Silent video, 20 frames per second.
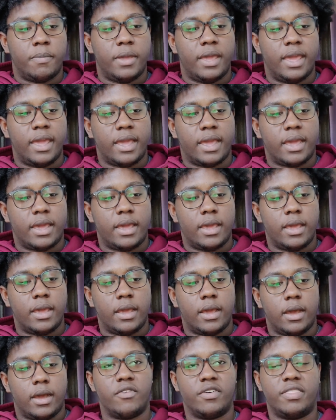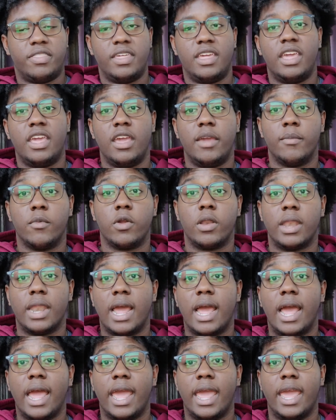pick, we have a theme or
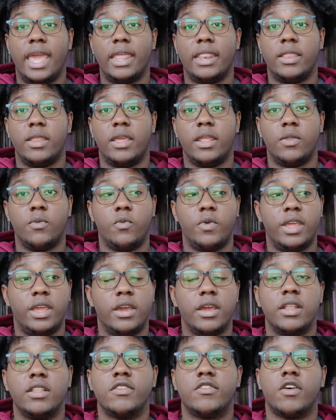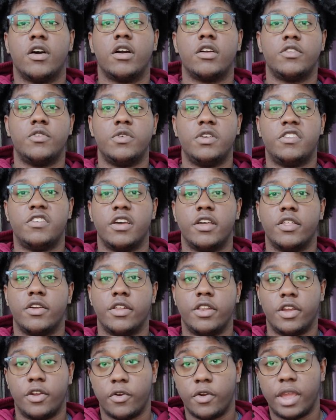not, and then we couldn't talk to each other
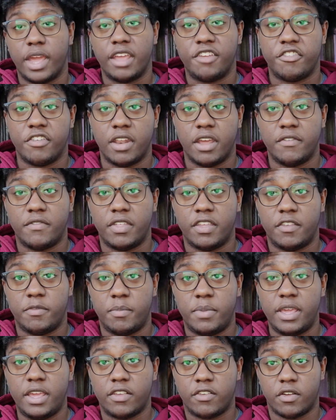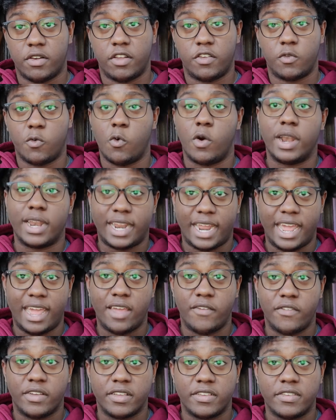in the creation of this piece on this one
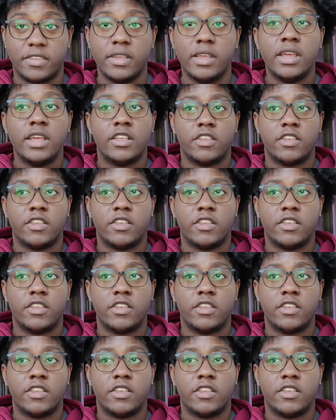canvas.